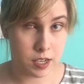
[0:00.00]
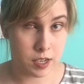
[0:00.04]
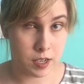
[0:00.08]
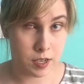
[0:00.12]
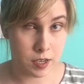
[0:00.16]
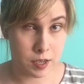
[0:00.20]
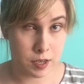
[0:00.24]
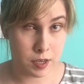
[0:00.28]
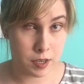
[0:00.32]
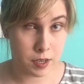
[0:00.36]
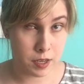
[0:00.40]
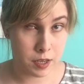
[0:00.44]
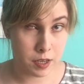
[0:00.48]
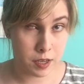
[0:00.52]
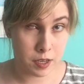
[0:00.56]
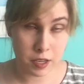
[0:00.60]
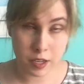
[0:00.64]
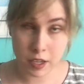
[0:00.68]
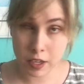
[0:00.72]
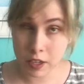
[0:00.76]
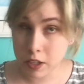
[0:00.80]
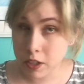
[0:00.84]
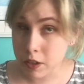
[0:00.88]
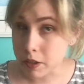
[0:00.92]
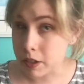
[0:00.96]
I
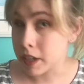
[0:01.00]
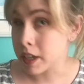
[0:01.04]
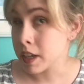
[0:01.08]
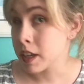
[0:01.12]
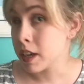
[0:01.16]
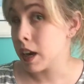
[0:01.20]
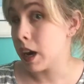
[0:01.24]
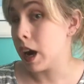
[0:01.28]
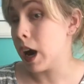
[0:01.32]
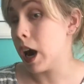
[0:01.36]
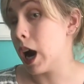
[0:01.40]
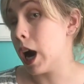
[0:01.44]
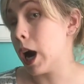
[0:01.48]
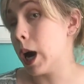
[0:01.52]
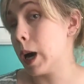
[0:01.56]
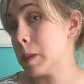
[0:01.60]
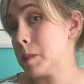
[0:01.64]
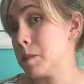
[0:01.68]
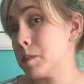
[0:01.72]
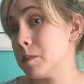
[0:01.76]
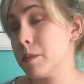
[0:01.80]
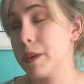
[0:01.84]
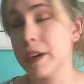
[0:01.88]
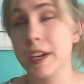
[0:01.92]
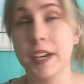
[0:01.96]
can do it.
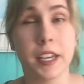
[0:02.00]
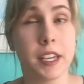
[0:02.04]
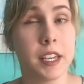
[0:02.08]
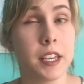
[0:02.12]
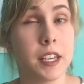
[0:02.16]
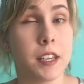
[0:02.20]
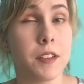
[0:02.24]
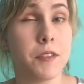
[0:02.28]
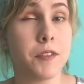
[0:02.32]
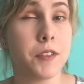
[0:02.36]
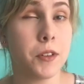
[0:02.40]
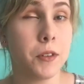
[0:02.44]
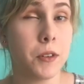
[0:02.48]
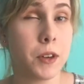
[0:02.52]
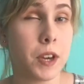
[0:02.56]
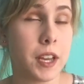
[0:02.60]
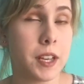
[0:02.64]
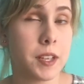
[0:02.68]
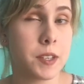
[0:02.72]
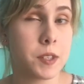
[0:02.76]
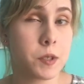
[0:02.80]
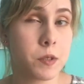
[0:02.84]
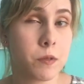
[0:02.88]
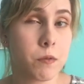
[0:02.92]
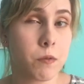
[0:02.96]
But if you
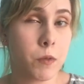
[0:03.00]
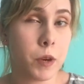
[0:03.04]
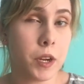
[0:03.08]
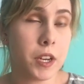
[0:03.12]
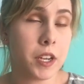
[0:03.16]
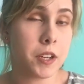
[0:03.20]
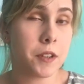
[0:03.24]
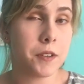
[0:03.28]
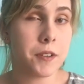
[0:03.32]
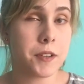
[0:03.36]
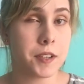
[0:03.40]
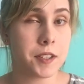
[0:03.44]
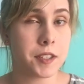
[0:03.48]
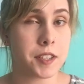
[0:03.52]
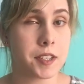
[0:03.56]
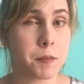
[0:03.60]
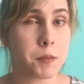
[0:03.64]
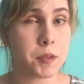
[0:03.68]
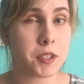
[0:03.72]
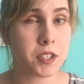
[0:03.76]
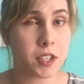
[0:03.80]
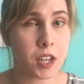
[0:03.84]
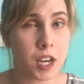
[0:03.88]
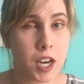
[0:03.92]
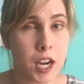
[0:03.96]
guys want, you can
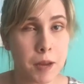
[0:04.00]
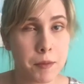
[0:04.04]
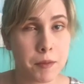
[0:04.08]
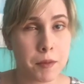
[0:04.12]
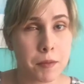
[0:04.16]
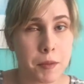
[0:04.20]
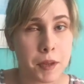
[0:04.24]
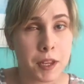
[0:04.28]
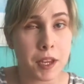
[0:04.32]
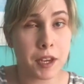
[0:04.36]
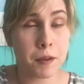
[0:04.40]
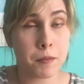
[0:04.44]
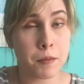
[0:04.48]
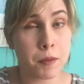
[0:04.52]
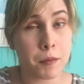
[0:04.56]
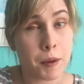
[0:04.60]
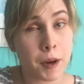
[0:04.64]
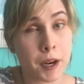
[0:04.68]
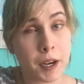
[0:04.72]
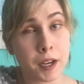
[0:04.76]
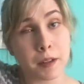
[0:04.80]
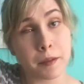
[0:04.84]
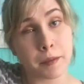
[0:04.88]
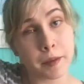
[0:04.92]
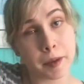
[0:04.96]
subscribe and become a
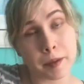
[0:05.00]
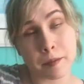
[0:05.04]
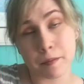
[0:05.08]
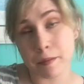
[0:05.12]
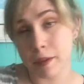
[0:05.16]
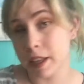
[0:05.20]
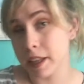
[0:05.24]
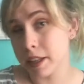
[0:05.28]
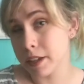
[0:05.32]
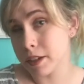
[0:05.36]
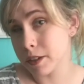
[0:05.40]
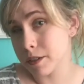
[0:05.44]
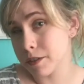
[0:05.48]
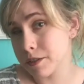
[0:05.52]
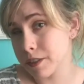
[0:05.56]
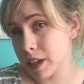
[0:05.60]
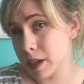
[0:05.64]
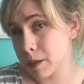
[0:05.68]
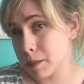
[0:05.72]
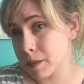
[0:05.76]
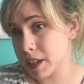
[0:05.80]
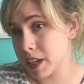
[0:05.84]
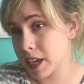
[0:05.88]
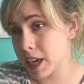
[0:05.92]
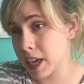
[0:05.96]
part of my little
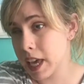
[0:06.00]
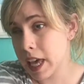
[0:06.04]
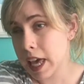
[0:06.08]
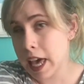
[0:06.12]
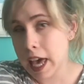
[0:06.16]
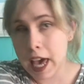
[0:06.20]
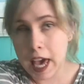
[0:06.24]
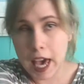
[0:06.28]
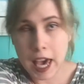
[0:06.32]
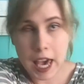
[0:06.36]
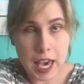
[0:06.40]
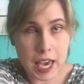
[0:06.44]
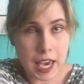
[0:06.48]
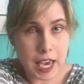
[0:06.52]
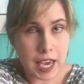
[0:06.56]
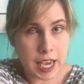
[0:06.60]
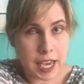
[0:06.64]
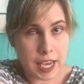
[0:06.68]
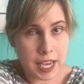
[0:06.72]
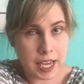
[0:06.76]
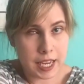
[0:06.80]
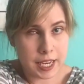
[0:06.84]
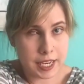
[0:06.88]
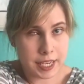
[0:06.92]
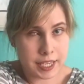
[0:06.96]
family
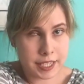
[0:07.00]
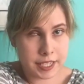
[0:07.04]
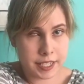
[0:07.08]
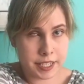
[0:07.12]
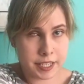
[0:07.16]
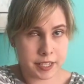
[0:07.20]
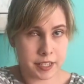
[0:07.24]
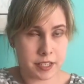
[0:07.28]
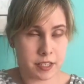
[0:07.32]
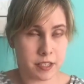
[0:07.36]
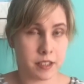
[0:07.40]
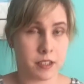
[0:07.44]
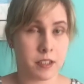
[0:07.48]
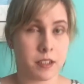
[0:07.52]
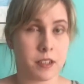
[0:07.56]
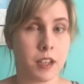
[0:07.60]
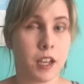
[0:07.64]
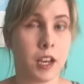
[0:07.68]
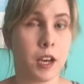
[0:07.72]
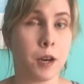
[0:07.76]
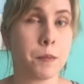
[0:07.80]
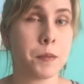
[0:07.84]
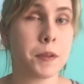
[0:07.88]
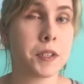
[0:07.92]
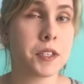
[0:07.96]
and
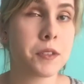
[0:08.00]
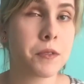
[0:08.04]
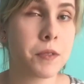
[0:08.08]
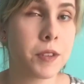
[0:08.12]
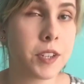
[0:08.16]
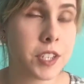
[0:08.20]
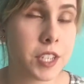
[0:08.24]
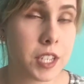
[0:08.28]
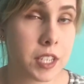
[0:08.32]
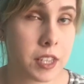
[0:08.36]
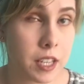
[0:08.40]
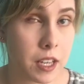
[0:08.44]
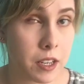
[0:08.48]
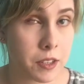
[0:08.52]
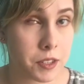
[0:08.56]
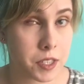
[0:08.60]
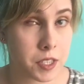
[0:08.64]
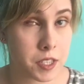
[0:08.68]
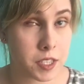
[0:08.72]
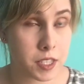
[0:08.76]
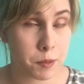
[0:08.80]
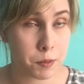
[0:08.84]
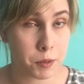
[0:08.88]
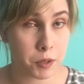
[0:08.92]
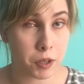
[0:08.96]
help us reach 1,000
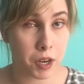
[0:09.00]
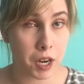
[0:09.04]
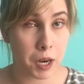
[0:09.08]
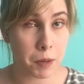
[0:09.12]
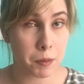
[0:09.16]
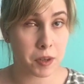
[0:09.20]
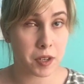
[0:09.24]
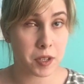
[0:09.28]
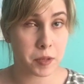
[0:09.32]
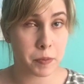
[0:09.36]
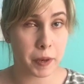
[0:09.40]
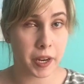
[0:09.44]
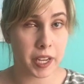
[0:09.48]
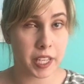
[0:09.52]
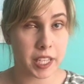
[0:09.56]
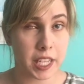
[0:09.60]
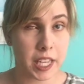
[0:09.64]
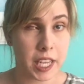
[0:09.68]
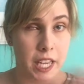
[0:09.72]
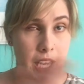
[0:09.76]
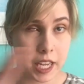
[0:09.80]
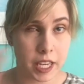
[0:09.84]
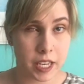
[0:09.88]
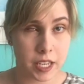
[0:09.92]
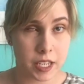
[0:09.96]
subscribers by
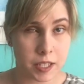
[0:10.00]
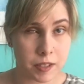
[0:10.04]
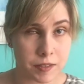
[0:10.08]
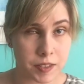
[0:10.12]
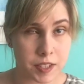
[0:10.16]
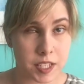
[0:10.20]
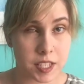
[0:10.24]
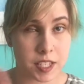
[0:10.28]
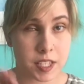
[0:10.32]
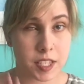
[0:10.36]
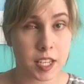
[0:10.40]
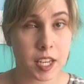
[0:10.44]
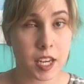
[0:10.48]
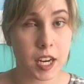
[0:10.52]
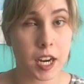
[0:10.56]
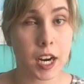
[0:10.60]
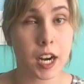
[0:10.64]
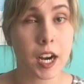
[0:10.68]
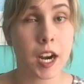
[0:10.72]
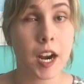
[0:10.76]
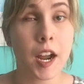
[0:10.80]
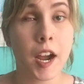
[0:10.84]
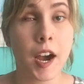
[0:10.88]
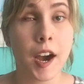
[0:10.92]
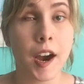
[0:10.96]
the end of this
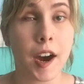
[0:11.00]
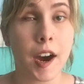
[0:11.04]
year.